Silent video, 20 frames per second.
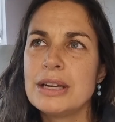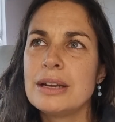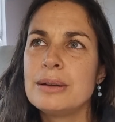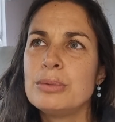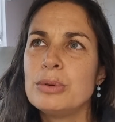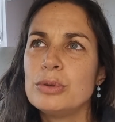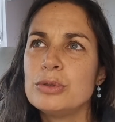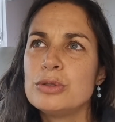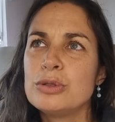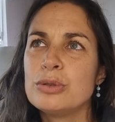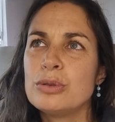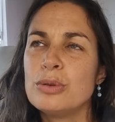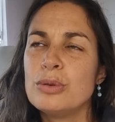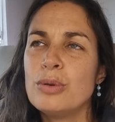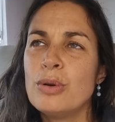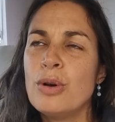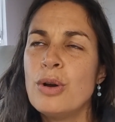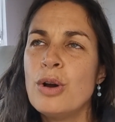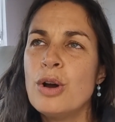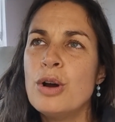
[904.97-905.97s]
able to
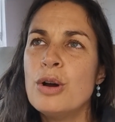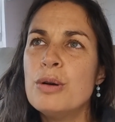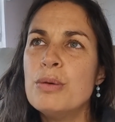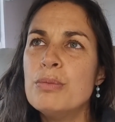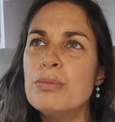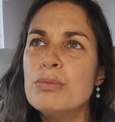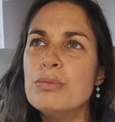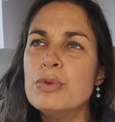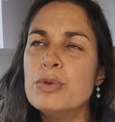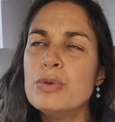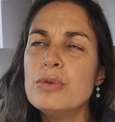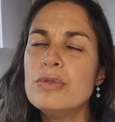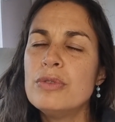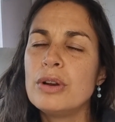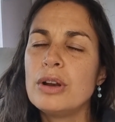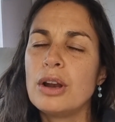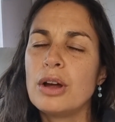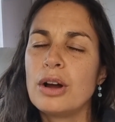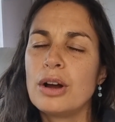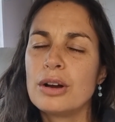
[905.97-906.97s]
move
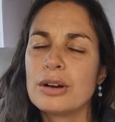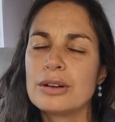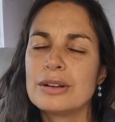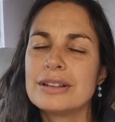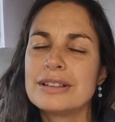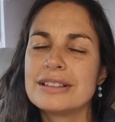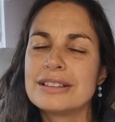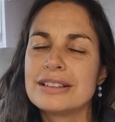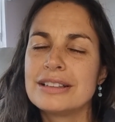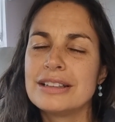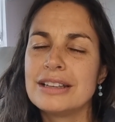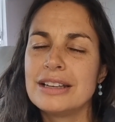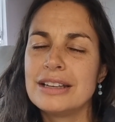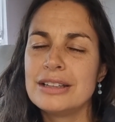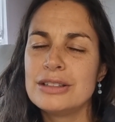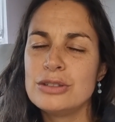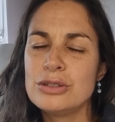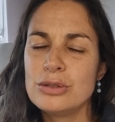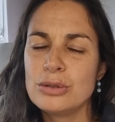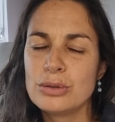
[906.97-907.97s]
along
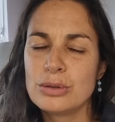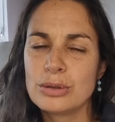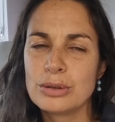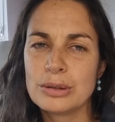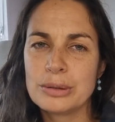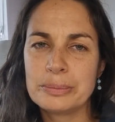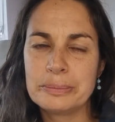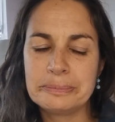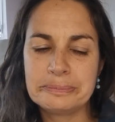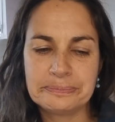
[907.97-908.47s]
in your